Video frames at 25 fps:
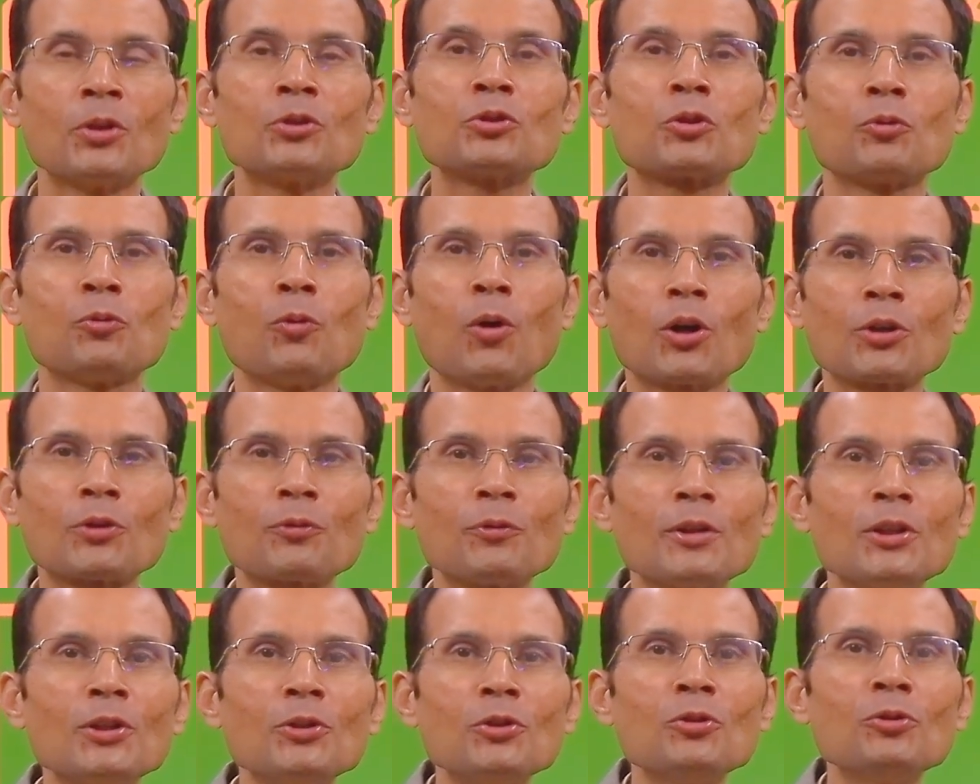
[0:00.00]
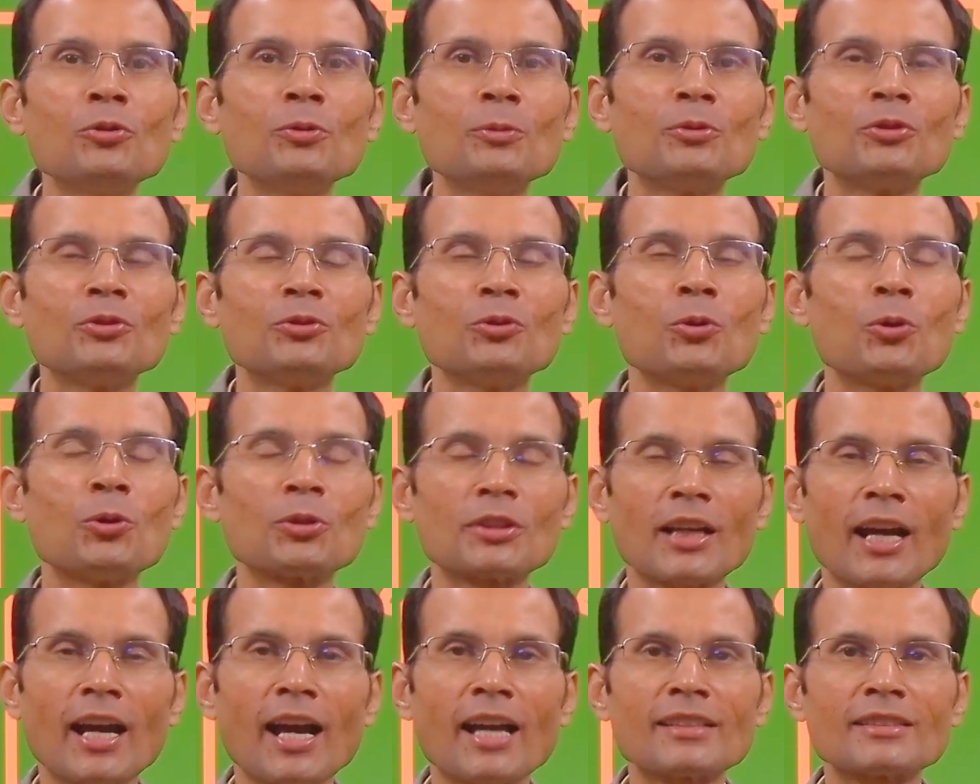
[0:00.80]
So what will you
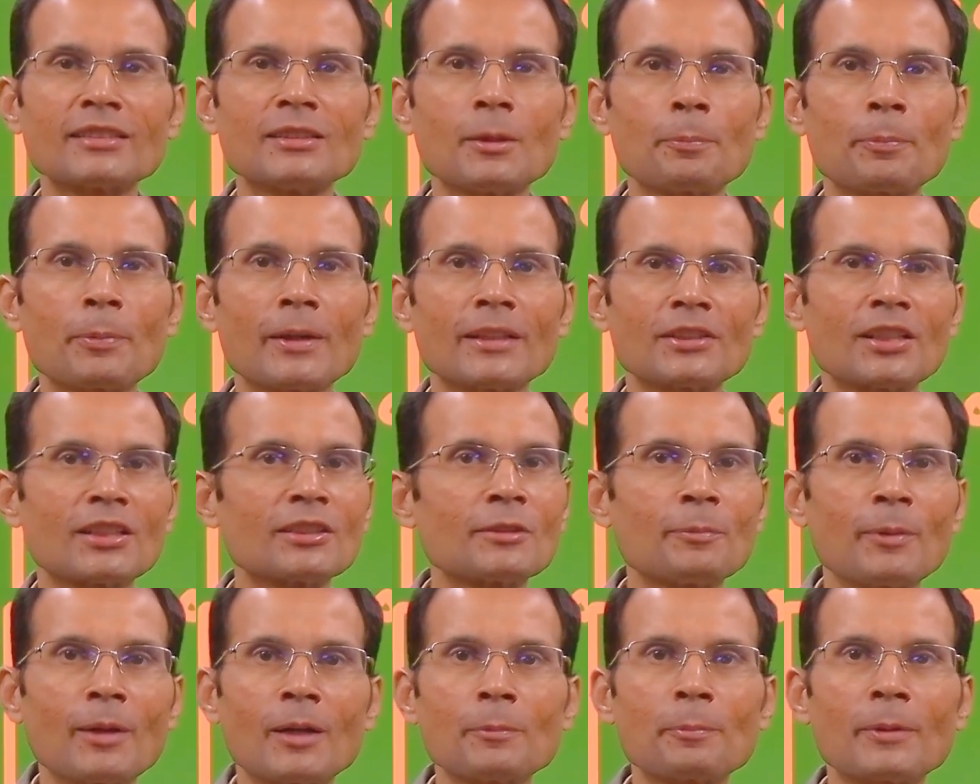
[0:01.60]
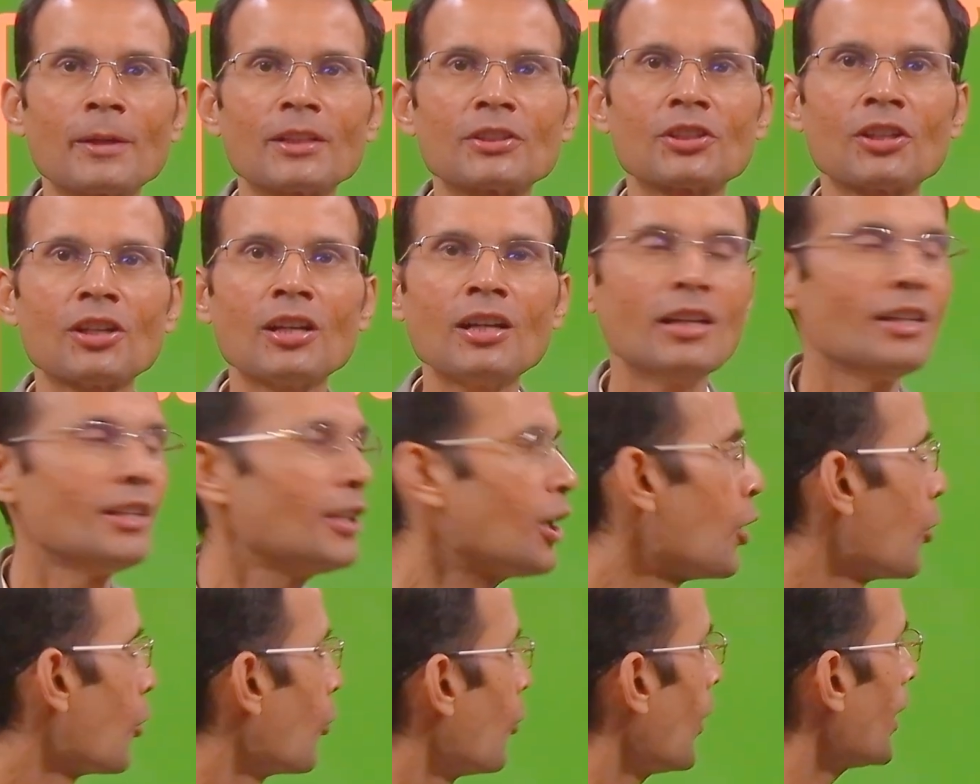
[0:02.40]
note as the patient's blood pressure?
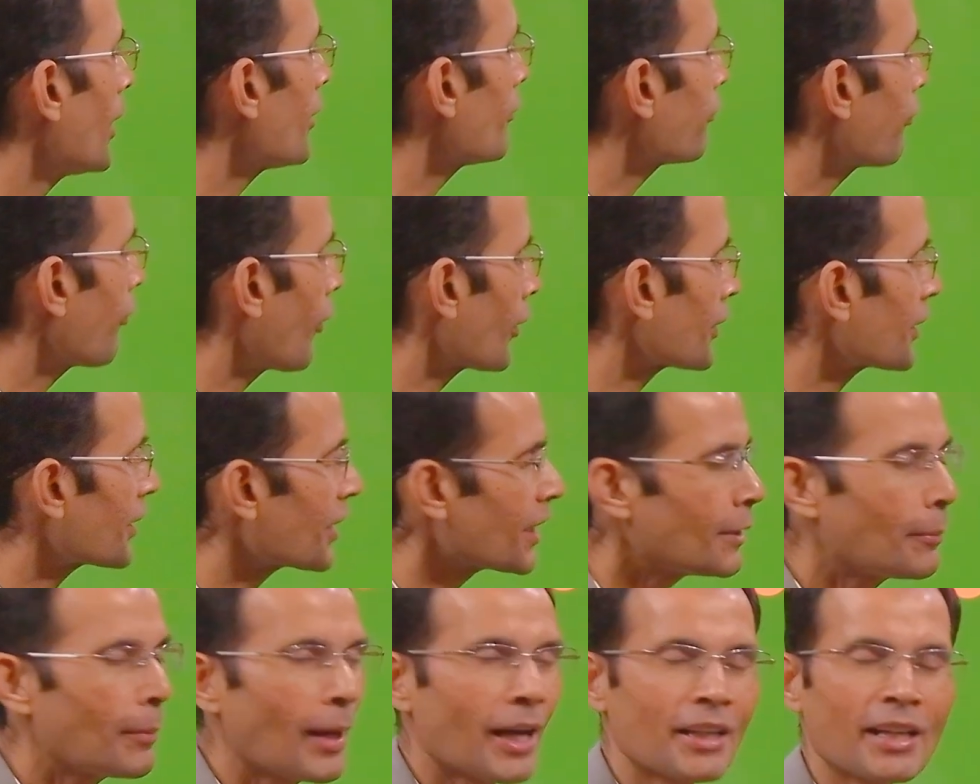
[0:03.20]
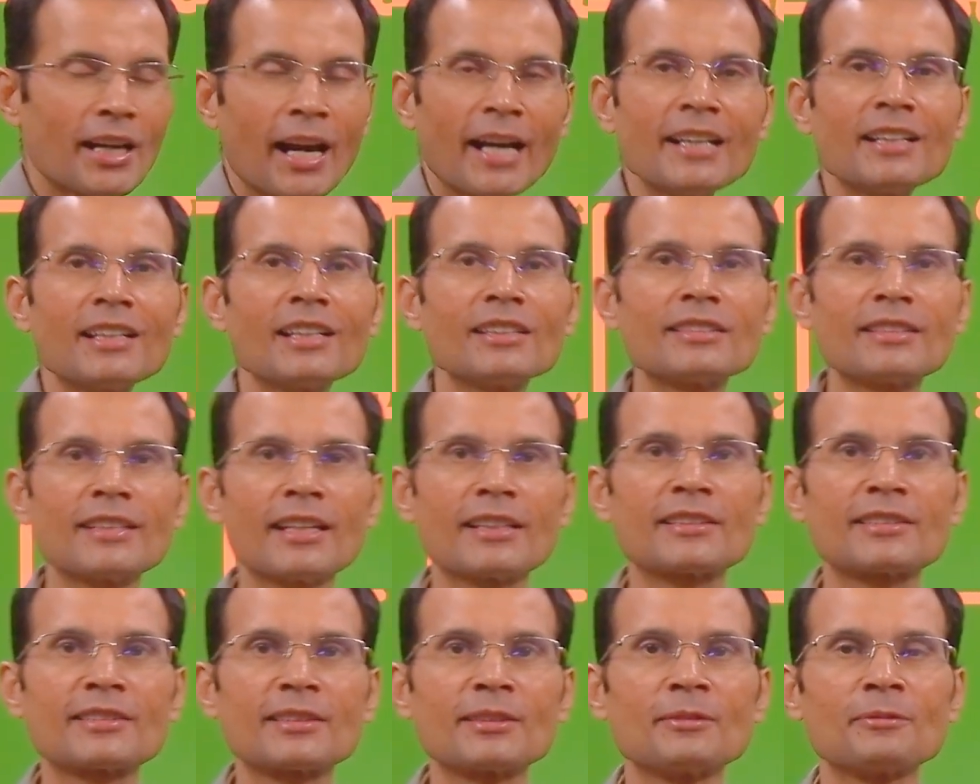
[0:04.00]

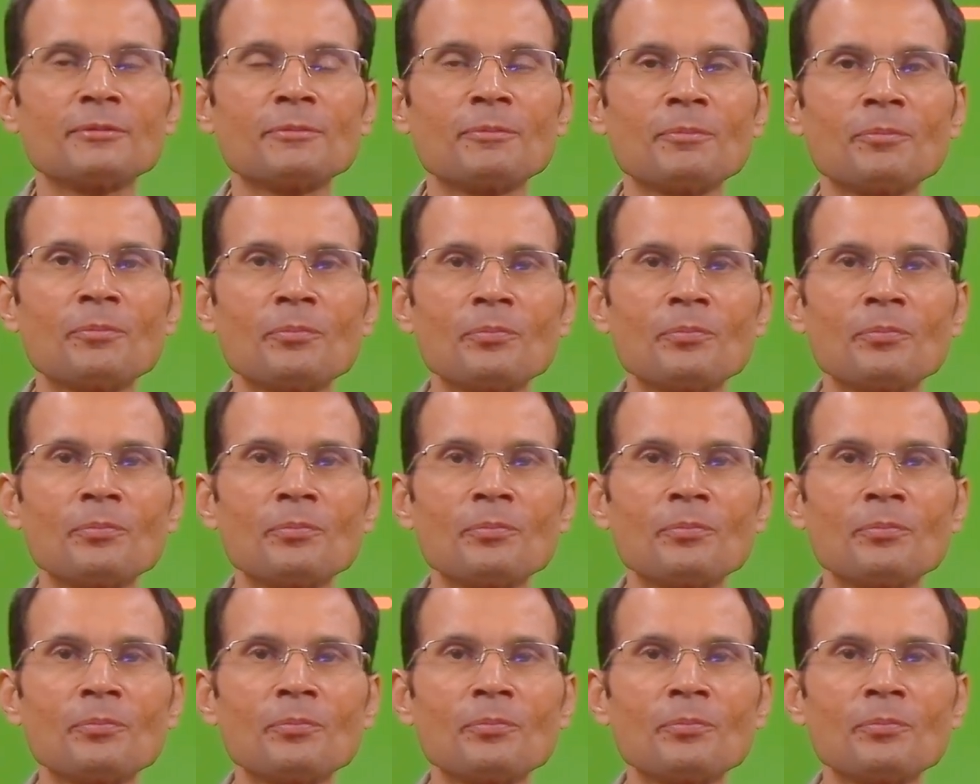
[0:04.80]
140/96.